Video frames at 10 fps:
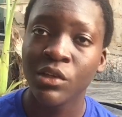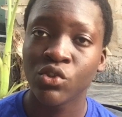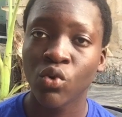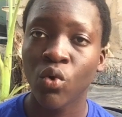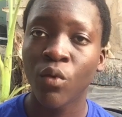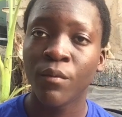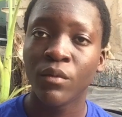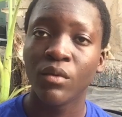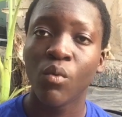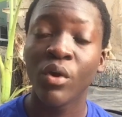So
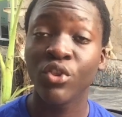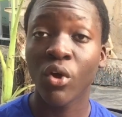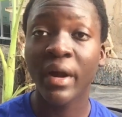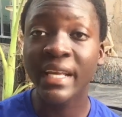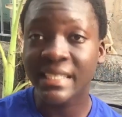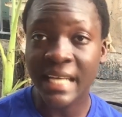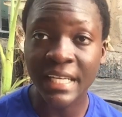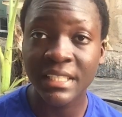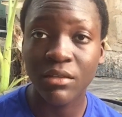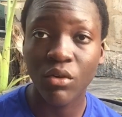with your
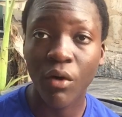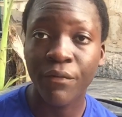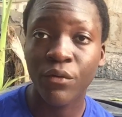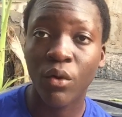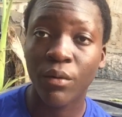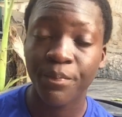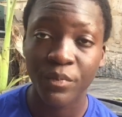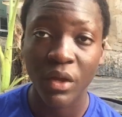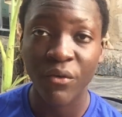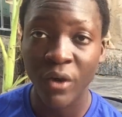intention of your
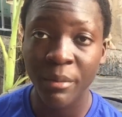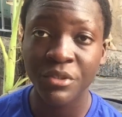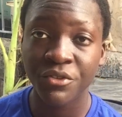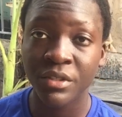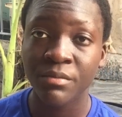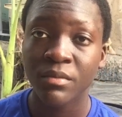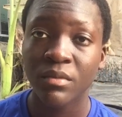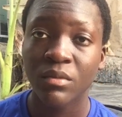rabbitry